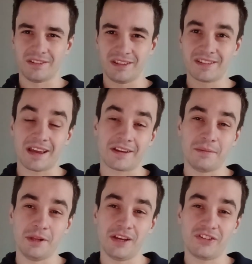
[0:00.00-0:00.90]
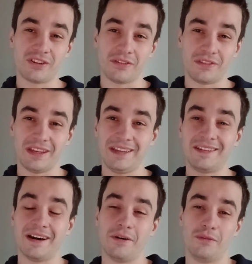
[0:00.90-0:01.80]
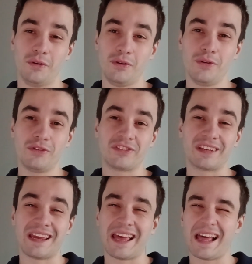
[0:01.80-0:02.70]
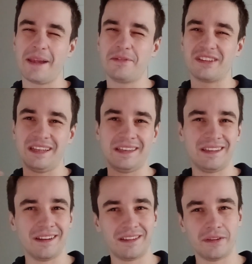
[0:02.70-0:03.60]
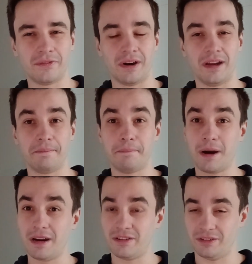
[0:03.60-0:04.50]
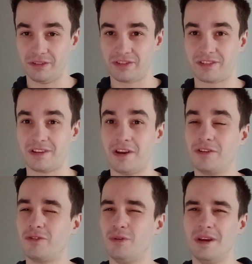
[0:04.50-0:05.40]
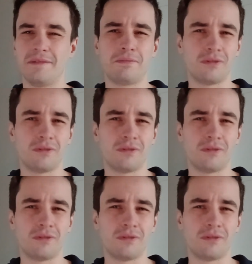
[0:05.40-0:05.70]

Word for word: This accumulation of data over years helps identify patterns and create